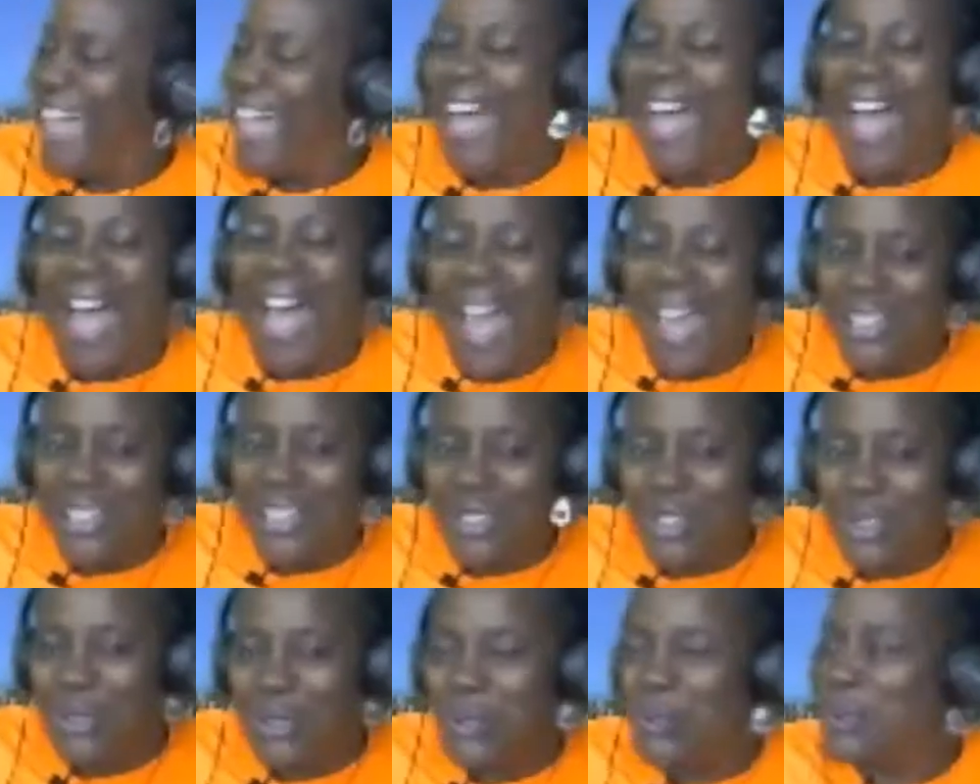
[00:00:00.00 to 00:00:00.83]

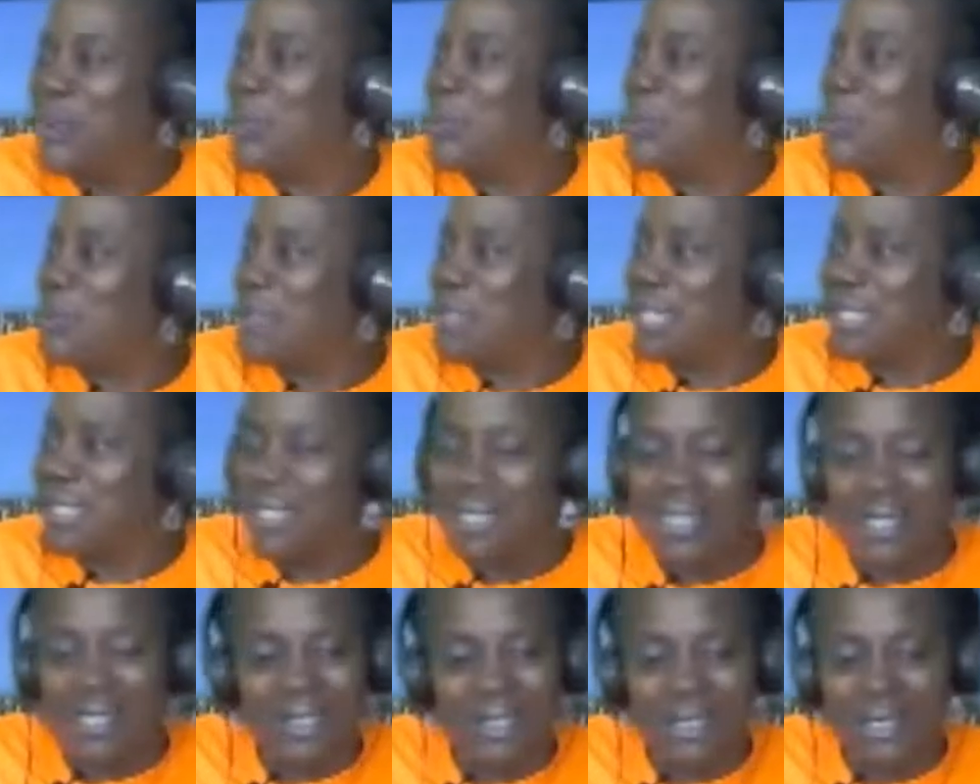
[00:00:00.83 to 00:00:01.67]
and you
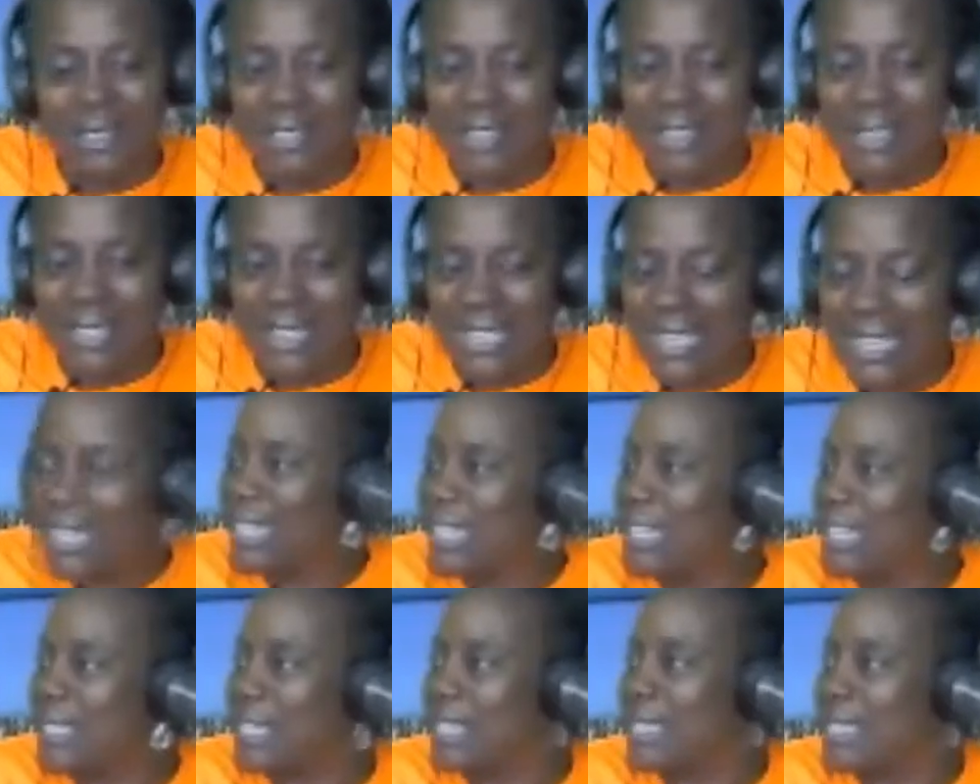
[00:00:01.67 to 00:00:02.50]

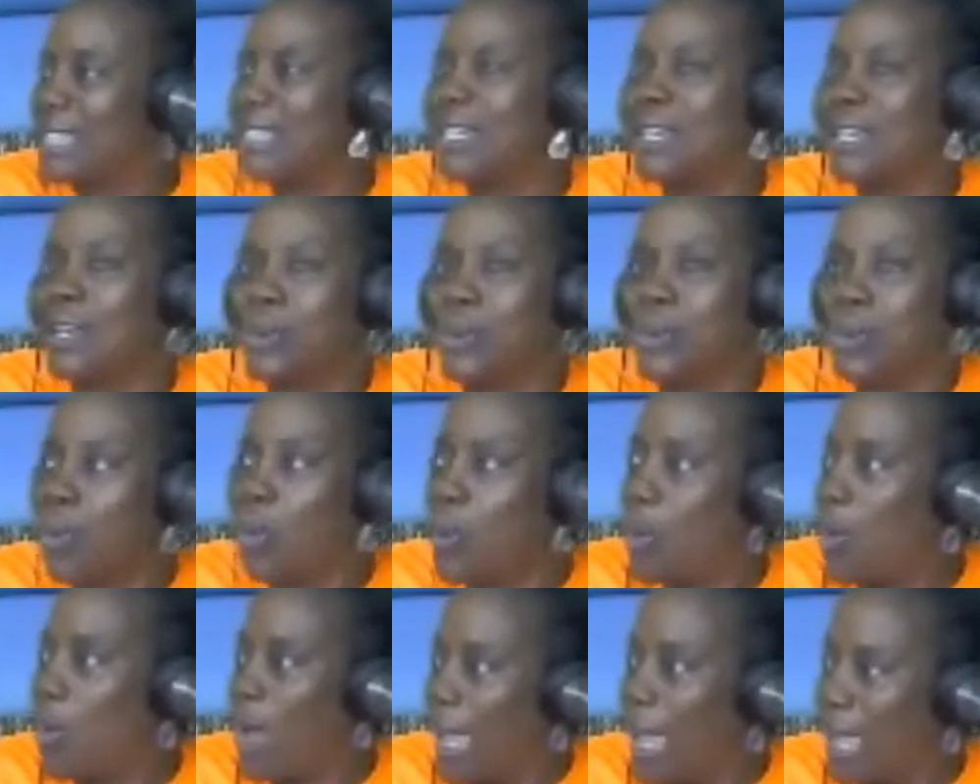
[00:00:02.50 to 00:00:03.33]
didn't
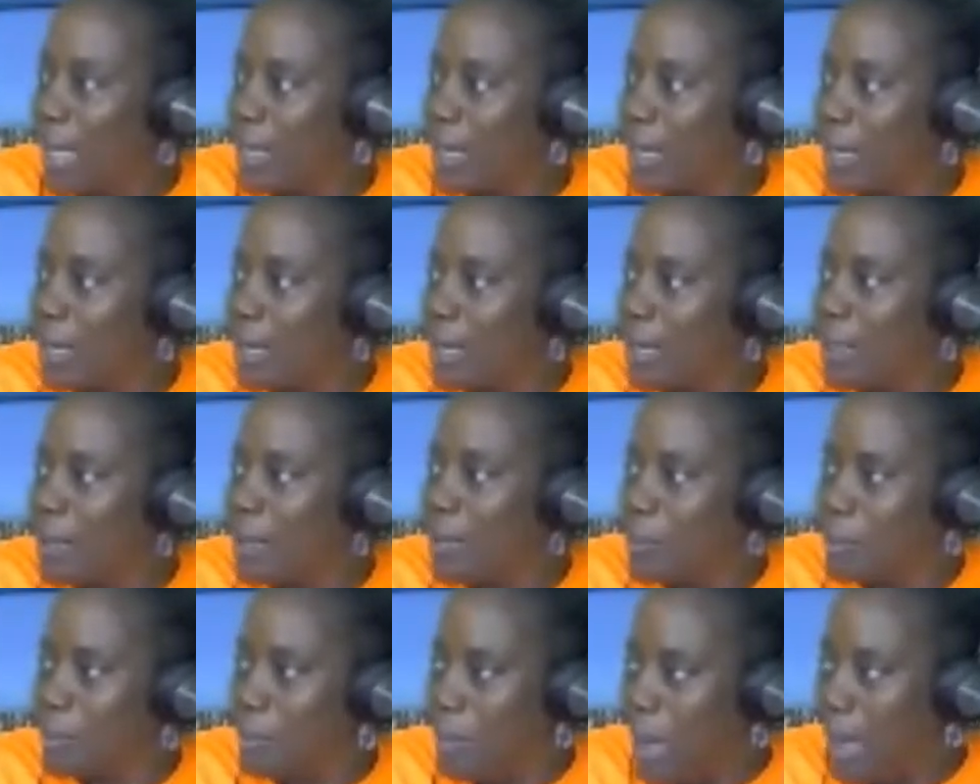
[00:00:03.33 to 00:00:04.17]
go and
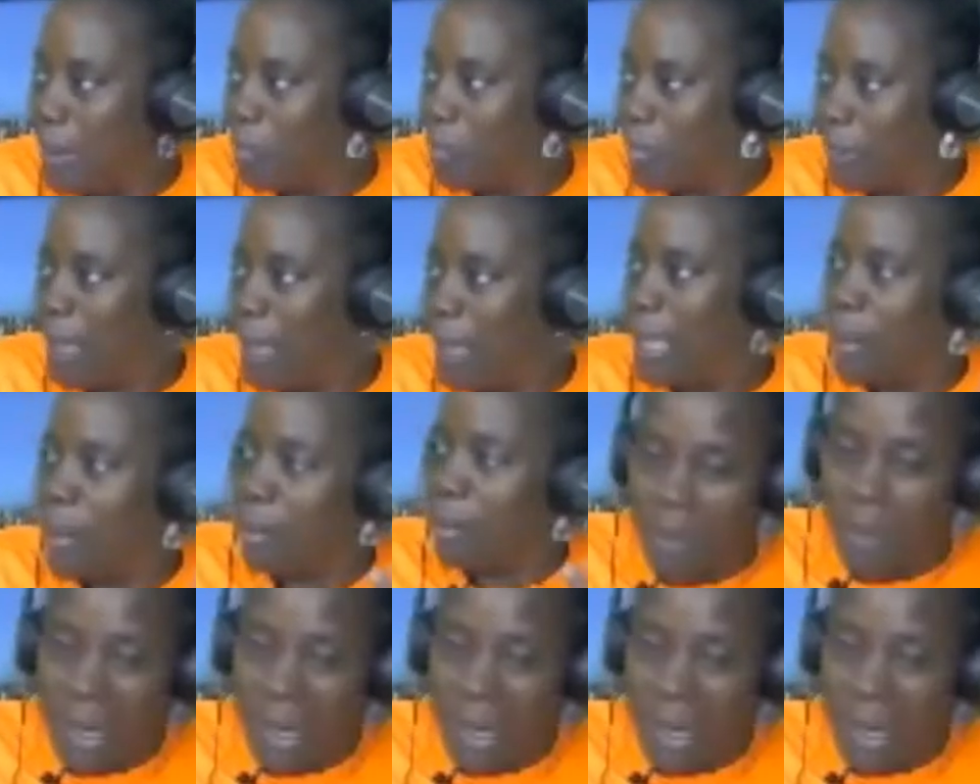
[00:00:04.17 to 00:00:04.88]
apply and